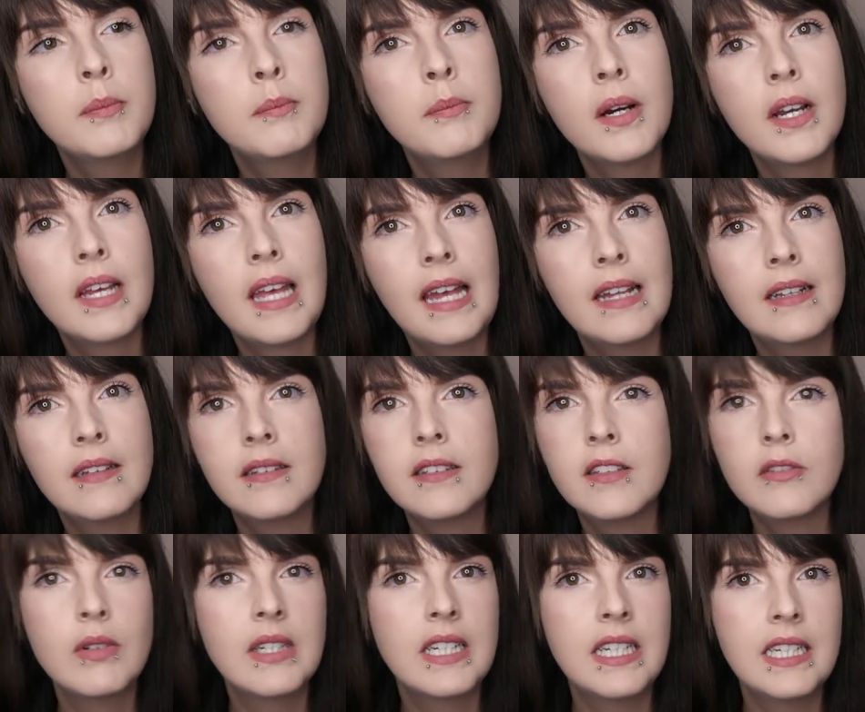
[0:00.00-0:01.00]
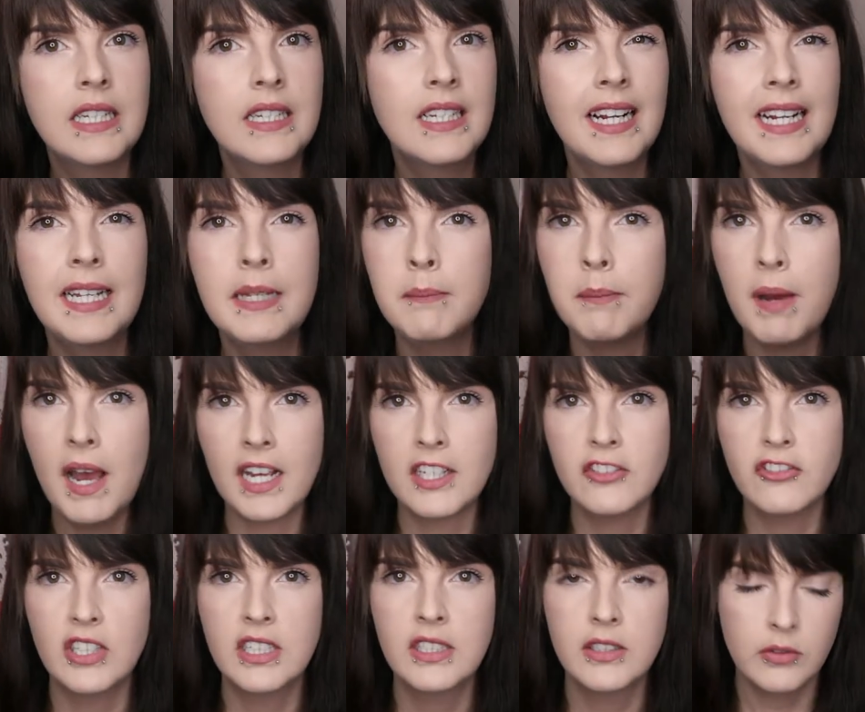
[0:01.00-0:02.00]
but again, the really clean
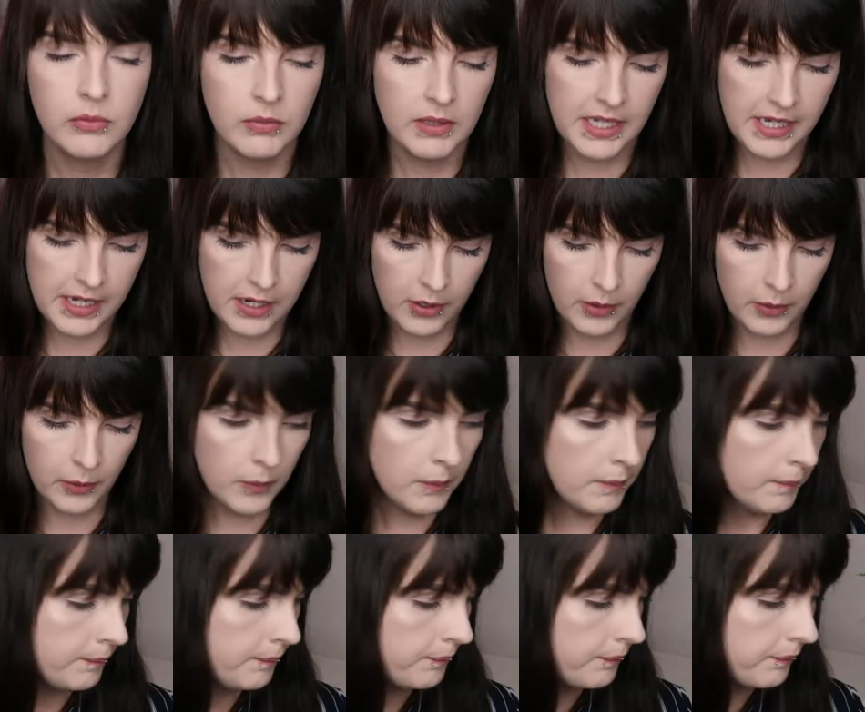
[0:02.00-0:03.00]
packaging looks really cool.